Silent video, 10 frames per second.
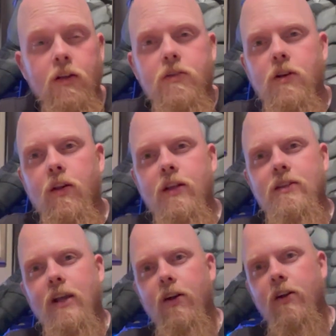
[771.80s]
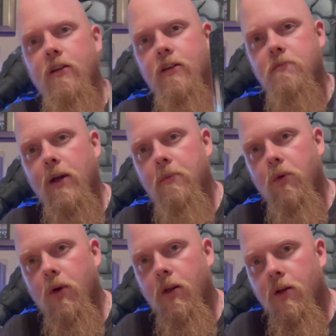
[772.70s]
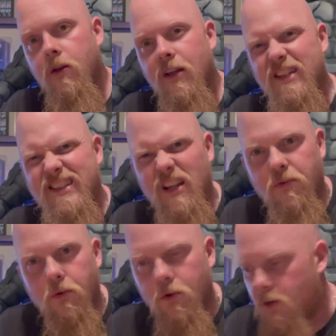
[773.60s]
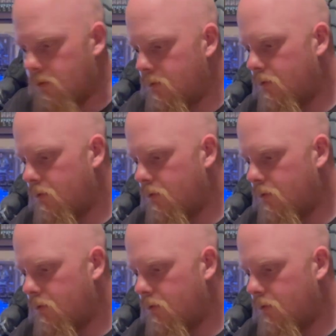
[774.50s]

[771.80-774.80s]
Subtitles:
So, let's tear into this bad boy and see if it works.